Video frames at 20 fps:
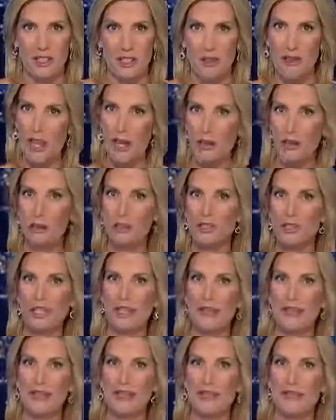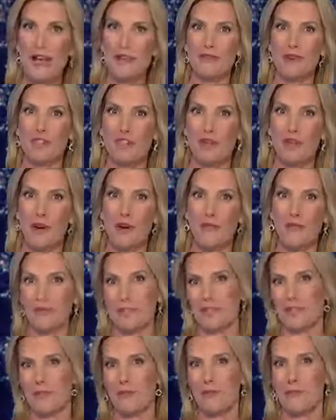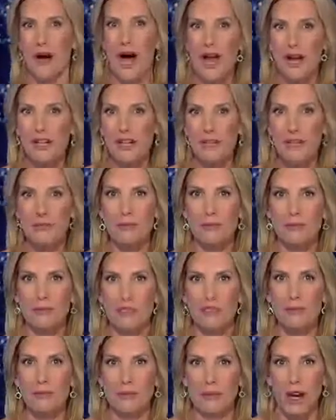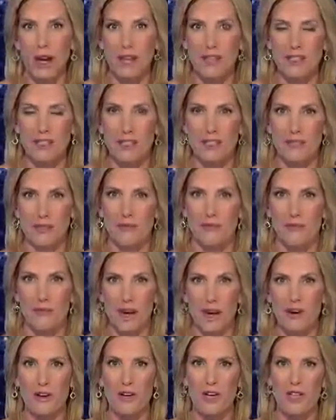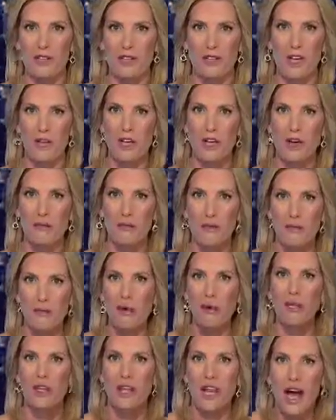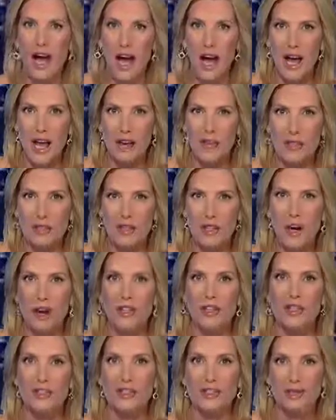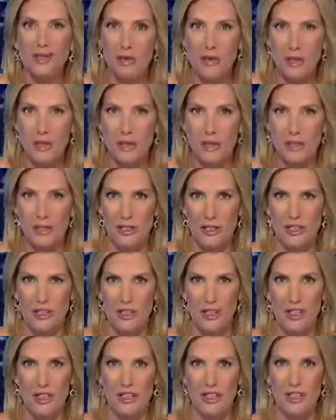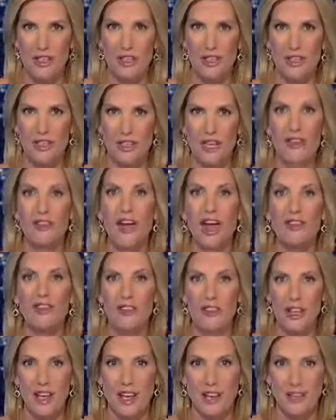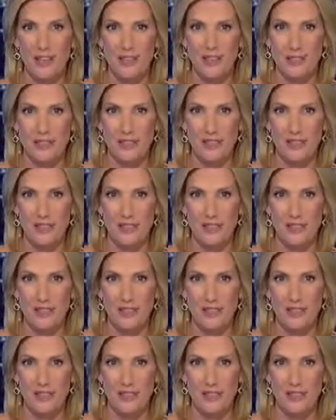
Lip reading: Then who's going to be left to call for some modicum of due process or fairness before lives are destroyed? And that's the angle.